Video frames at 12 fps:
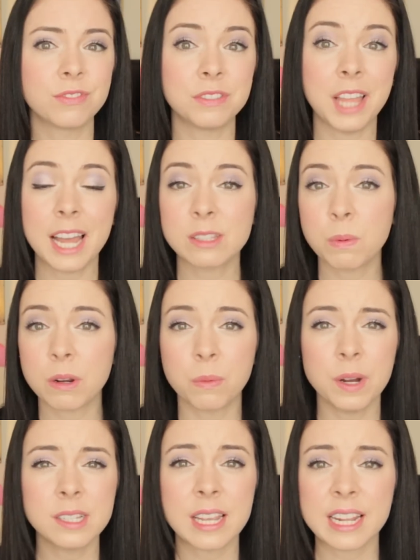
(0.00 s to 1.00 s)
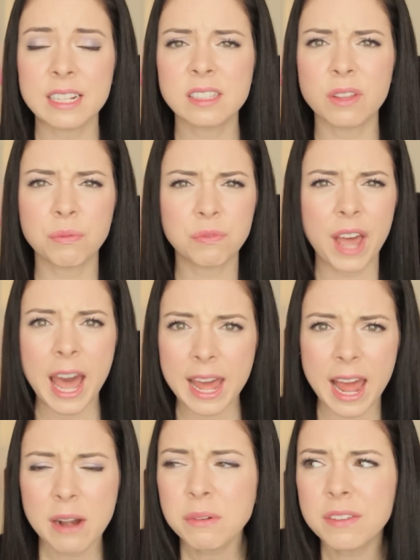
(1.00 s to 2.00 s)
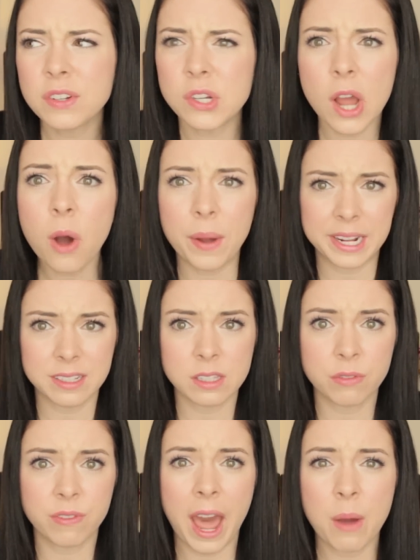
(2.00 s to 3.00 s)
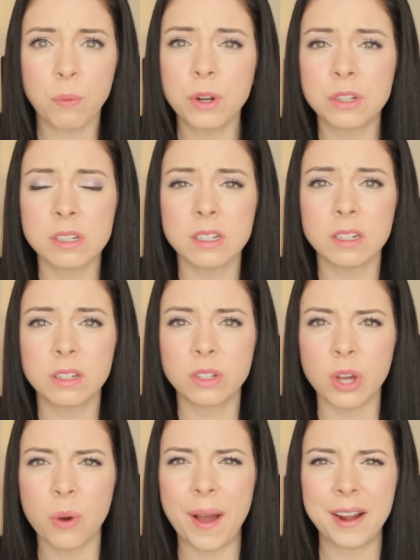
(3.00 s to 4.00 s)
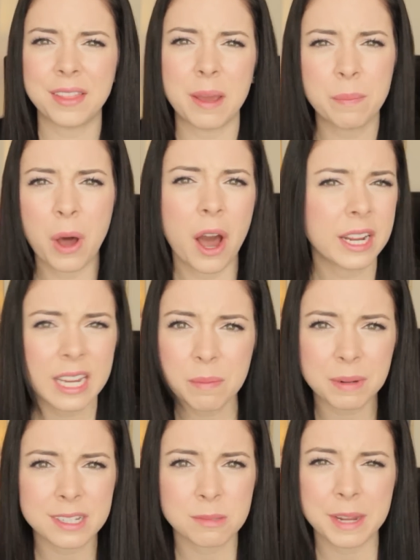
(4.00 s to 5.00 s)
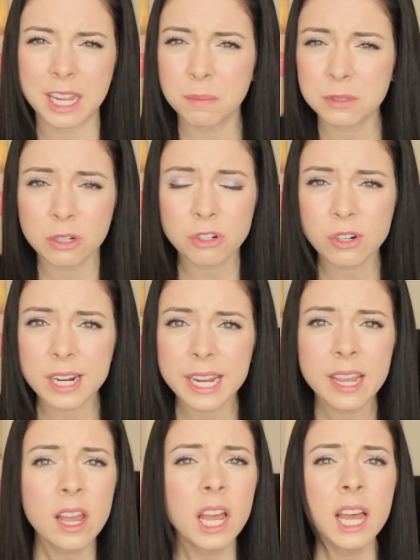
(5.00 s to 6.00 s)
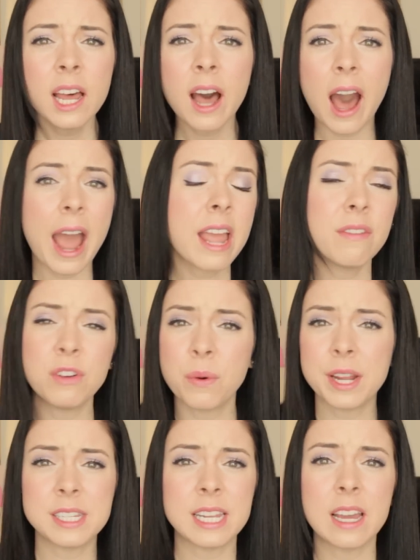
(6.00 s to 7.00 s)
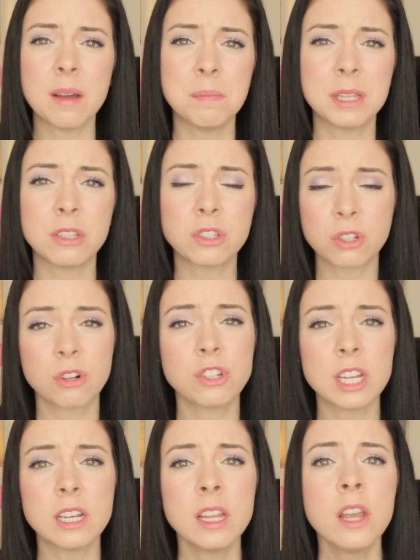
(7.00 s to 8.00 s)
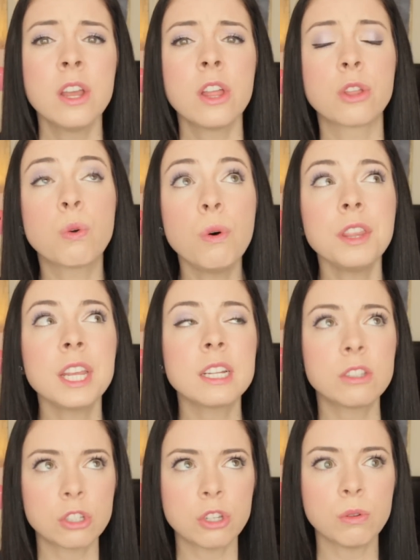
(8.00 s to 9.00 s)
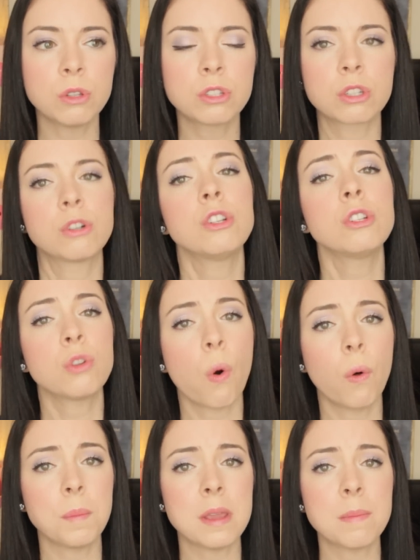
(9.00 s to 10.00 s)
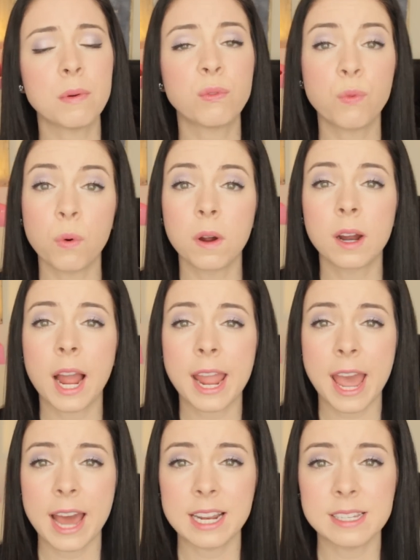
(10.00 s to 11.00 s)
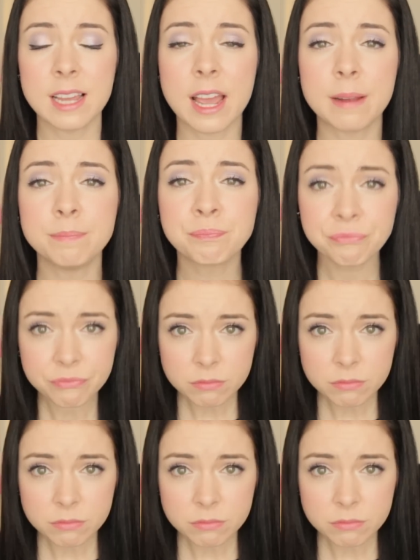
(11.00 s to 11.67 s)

that's what it was. I guess the fat, I don't even know. I guess the fat wouldn't go out of that pocket because of my hip surgery. I have no idea, but the cool thing is too, the surgeon told me before I had it done,